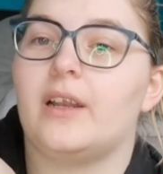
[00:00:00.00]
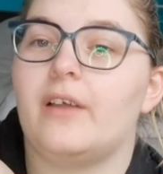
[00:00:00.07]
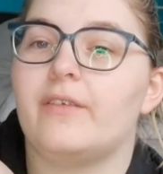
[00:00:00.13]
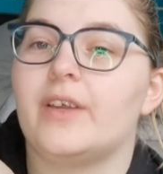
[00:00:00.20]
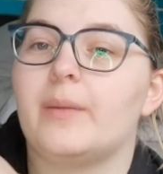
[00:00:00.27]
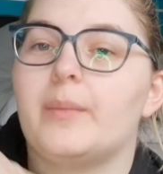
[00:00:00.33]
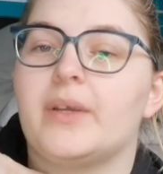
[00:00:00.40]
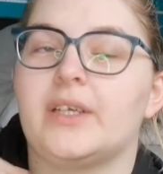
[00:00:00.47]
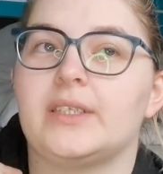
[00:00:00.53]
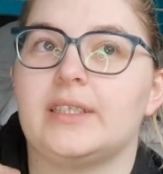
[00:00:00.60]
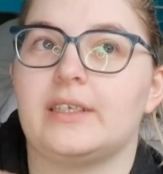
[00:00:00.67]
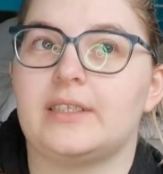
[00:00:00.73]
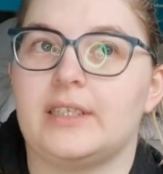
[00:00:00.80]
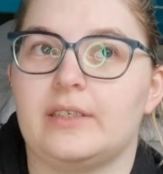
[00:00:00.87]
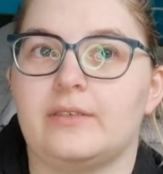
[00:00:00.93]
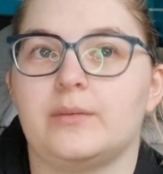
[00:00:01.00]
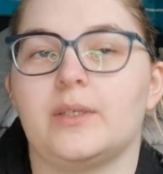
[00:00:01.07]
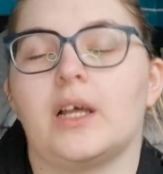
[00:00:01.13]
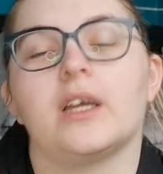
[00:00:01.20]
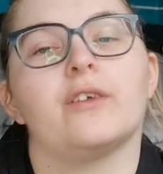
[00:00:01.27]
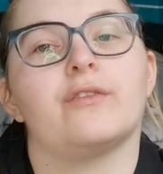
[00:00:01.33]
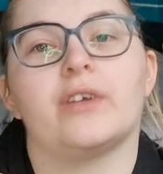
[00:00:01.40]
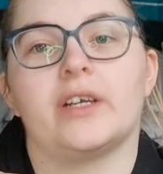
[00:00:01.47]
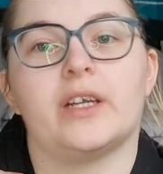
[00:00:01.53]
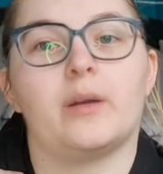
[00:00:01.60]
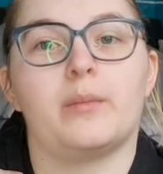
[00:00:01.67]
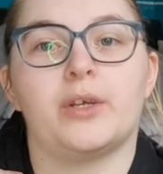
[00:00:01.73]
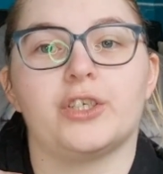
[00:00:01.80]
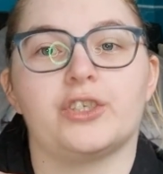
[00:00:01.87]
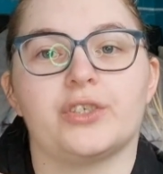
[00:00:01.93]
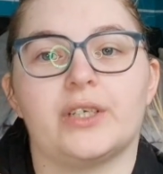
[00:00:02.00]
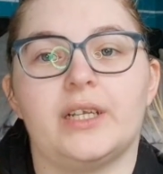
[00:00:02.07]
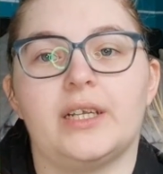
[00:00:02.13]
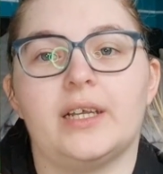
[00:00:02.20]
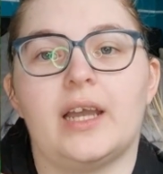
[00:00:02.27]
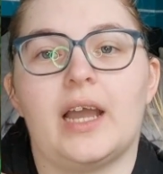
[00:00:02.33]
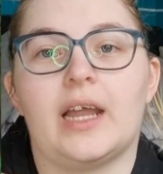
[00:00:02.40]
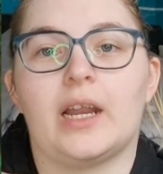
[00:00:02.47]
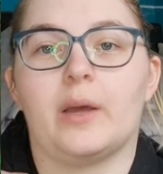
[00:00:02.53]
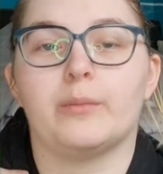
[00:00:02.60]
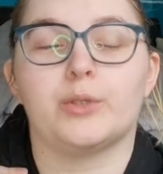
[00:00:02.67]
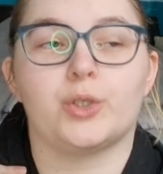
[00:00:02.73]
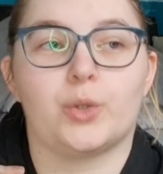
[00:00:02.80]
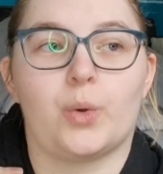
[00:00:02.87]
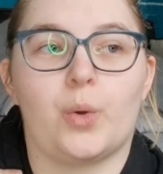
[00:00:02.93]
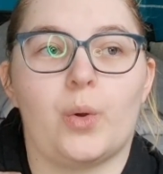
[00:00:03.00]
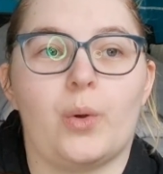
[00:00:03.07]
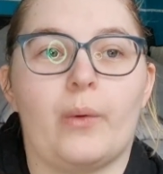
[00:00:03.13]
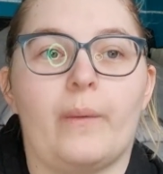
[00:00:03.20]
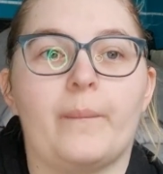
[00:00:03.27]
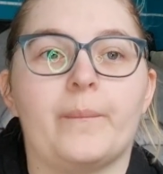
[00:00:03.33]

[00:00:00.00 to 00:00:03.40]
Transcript: to love it, because it seems like very up my street, and I'm sure